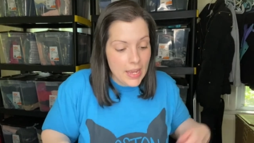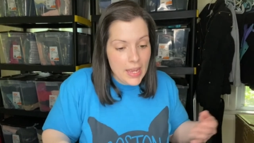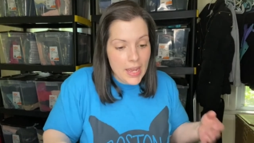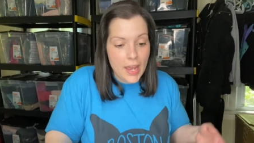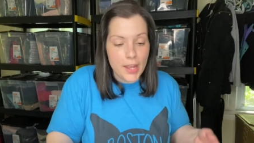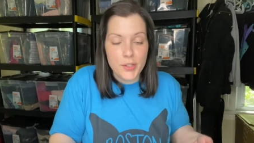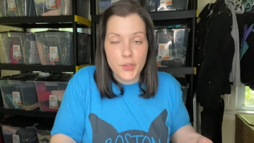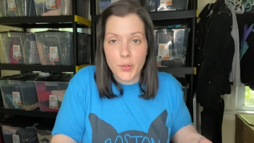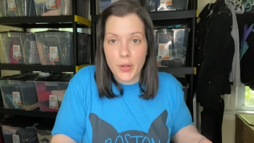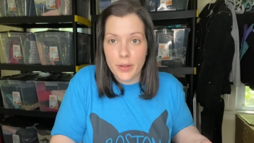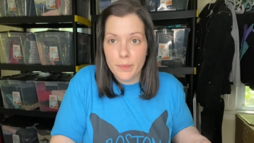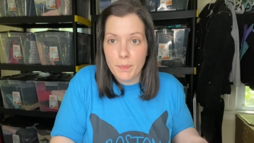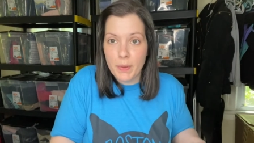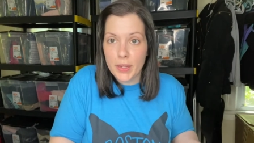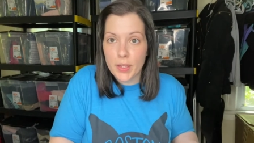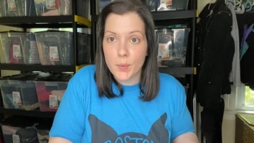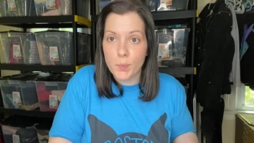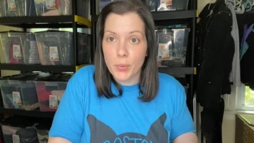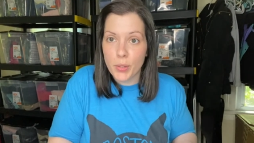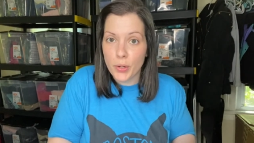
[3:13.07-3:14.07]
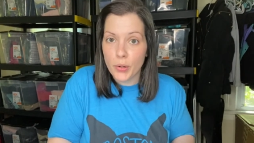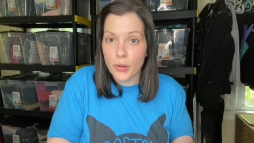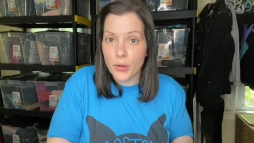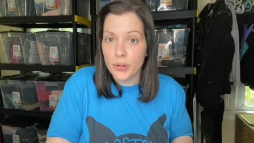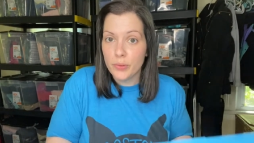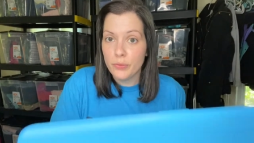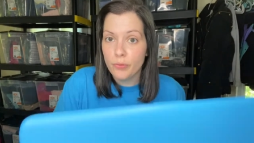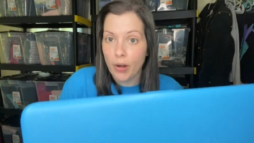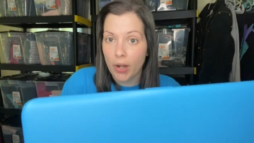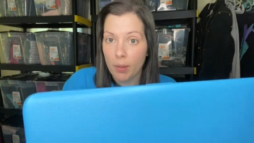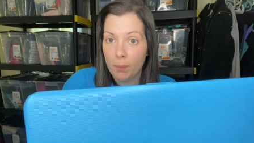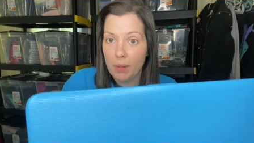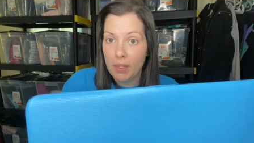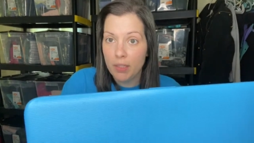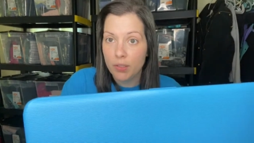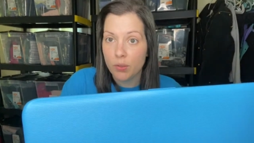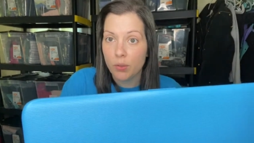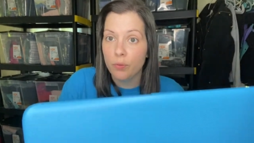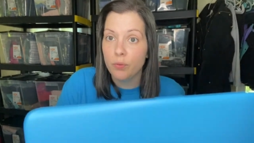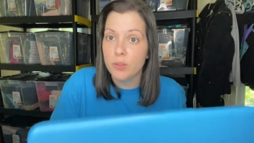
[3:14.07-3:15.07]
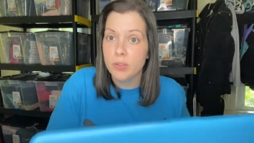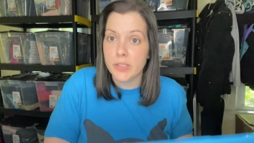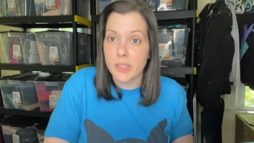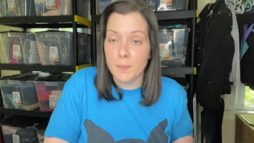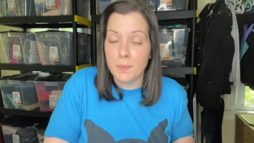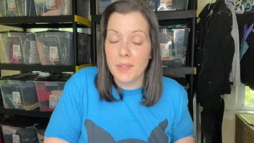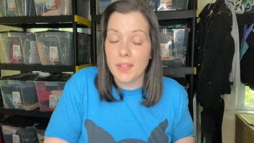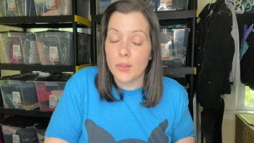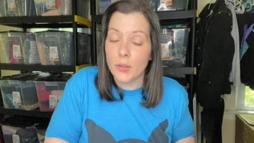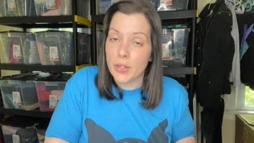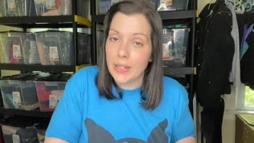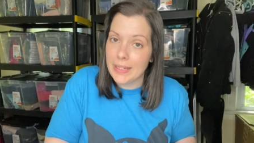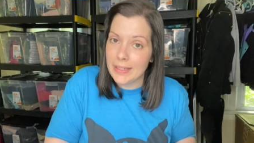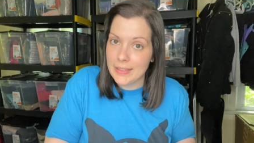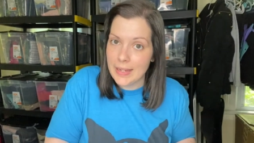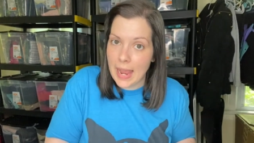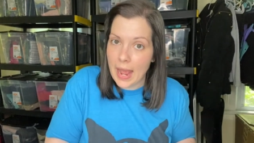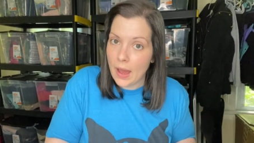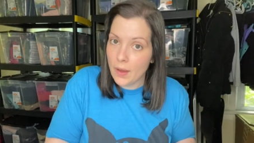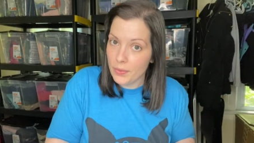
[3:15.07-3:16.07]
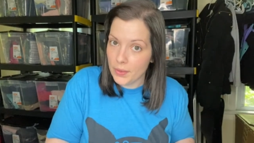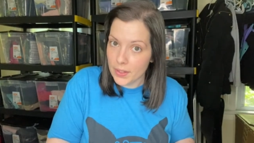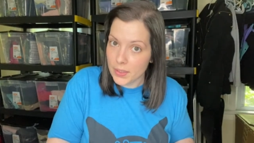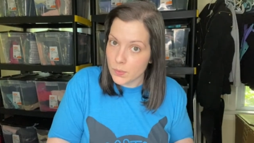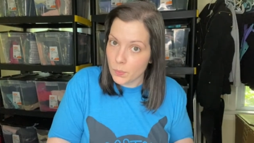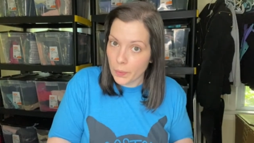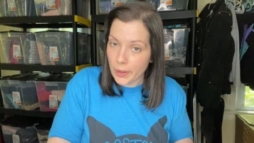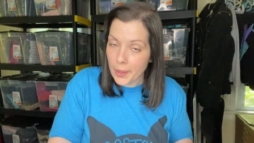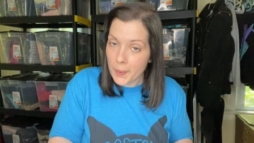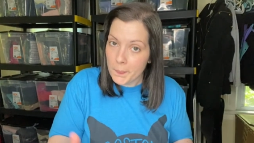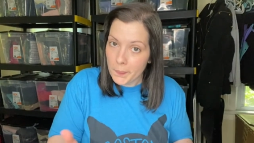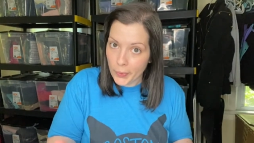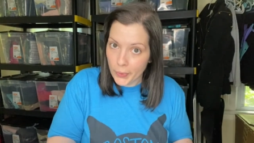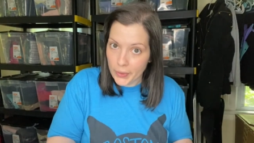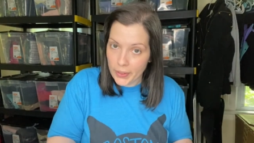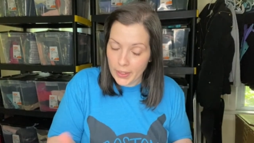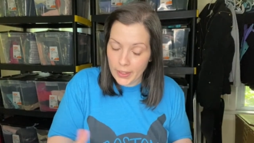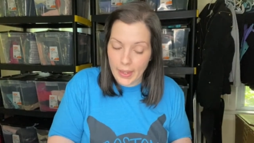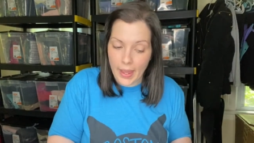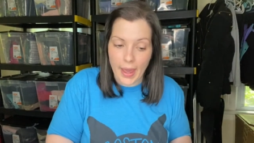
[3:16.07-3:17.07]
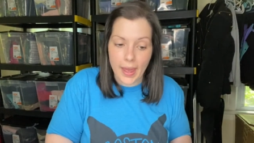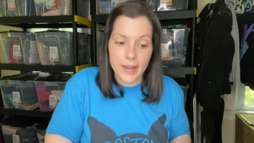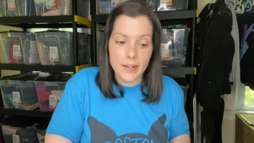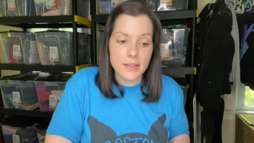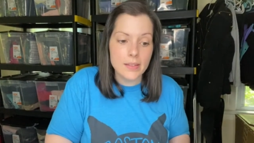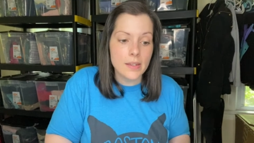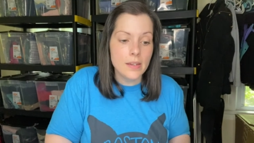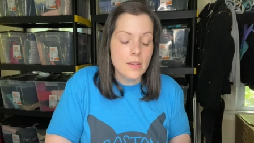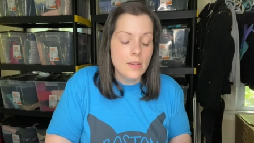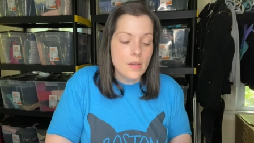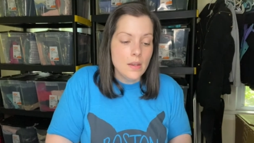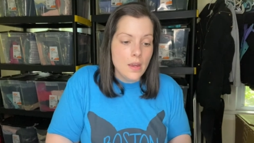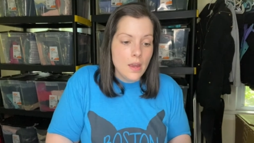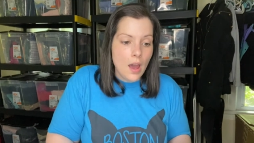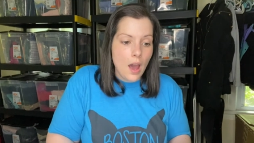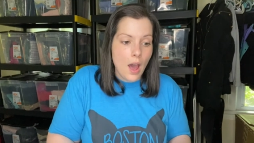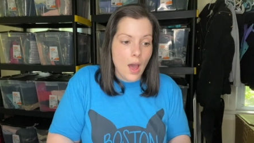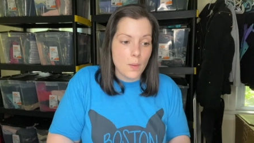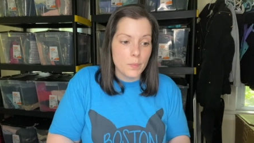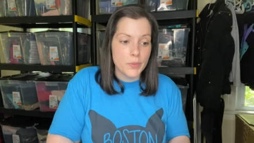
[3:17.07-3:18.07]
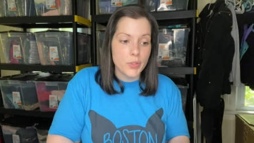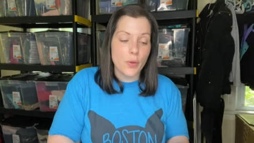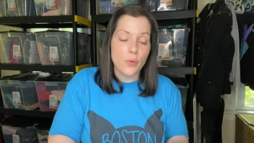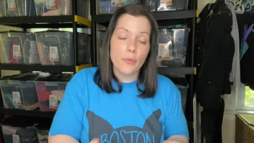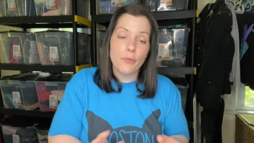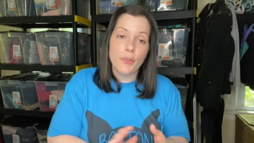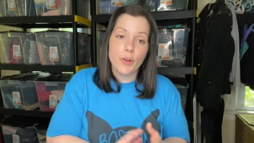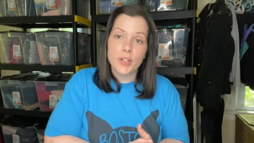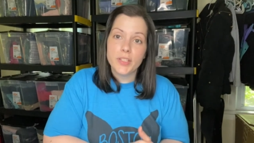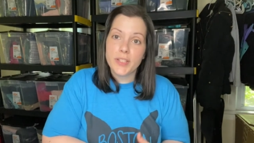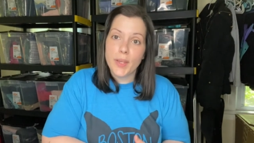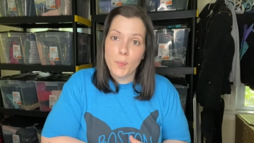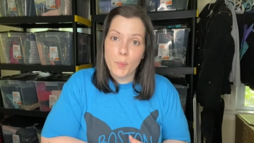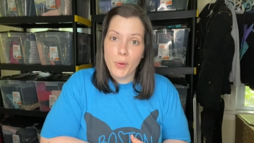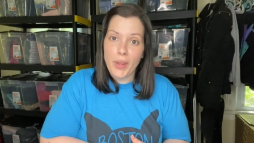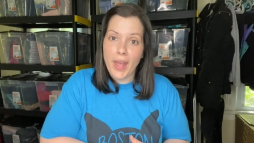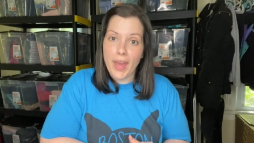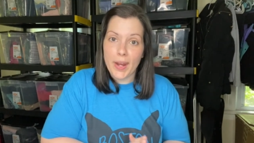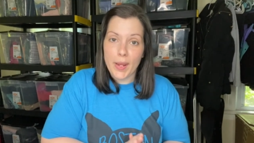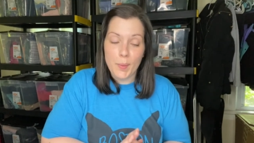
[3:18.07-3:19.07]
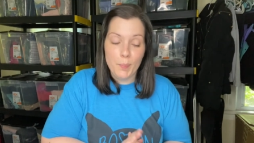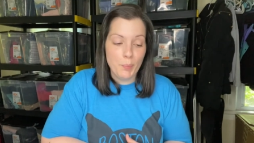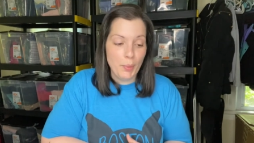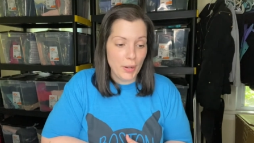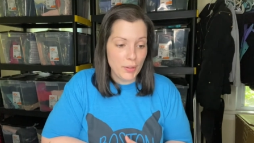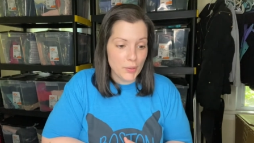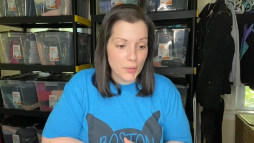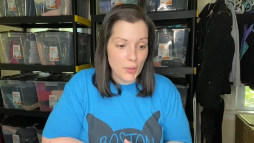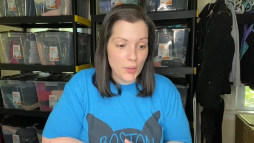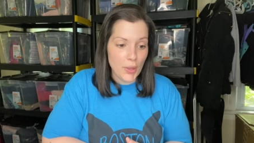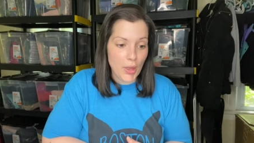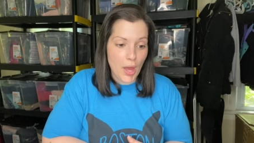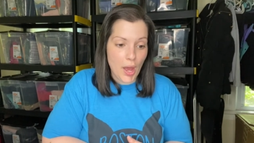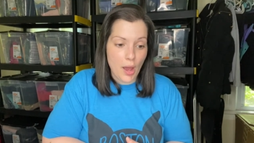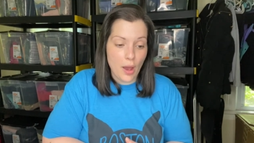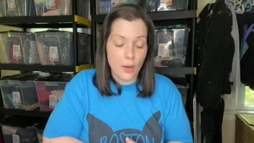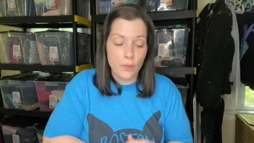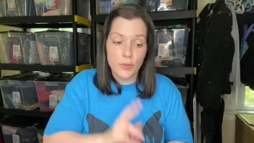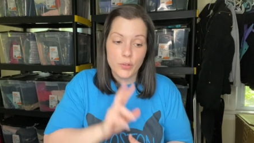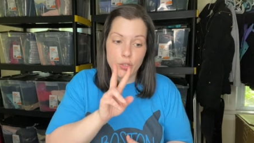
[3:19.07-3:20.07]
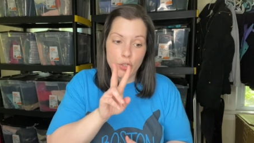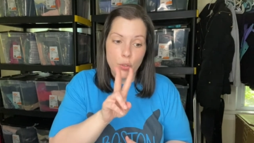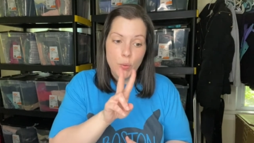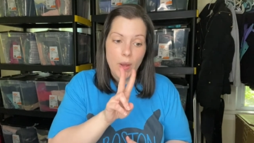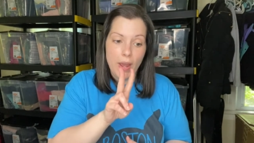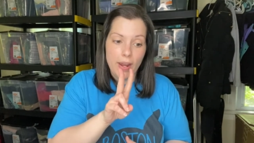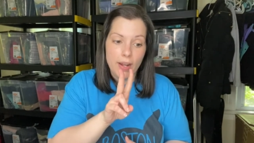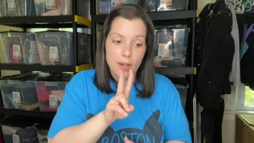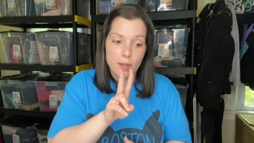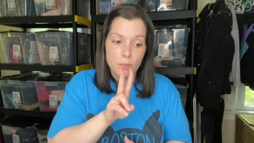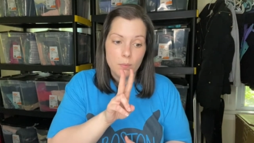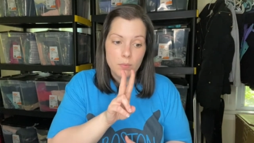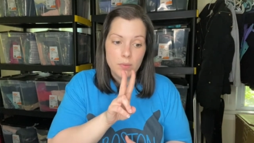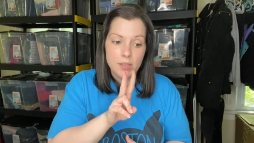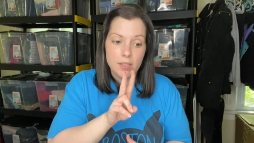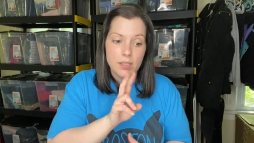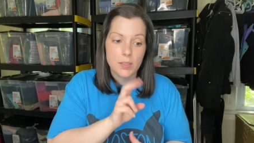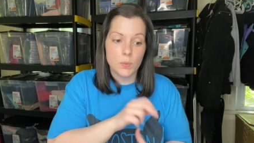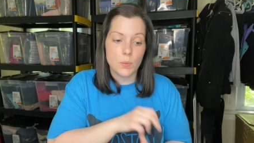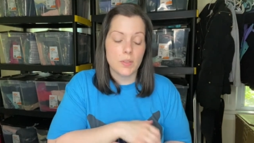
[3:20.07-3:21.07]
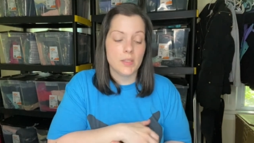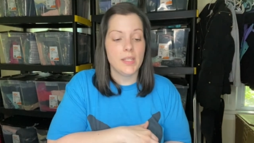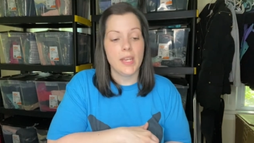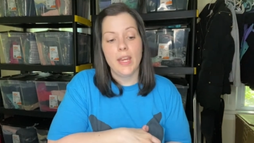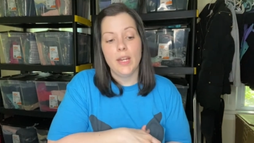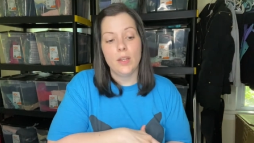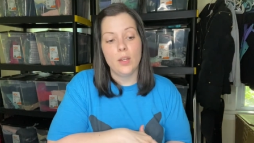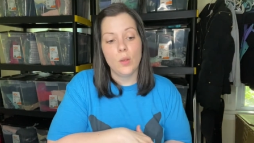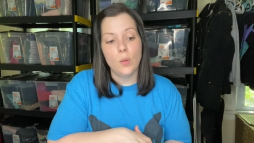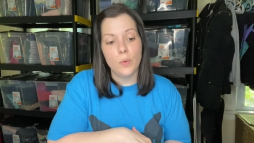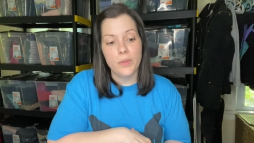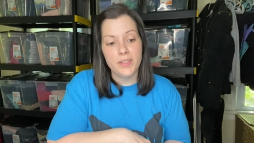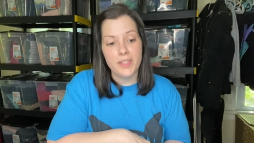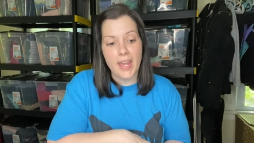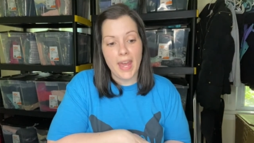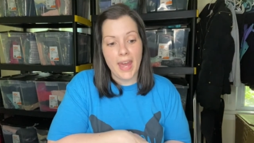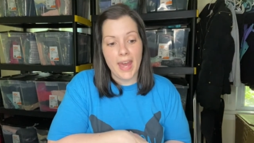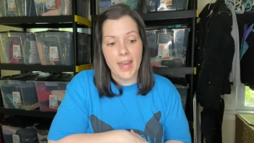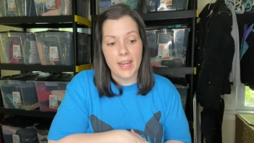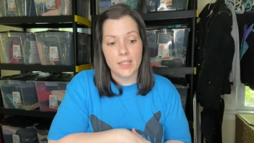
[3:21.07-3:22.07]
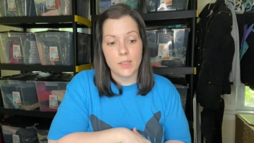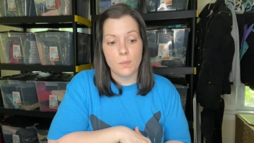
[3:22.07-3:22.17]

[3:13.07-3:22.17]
I do have my computer in front of me, so if you see me looking down, that's what I'm looking at. Um, so first up, we had a bundle of two items. This was a new with tags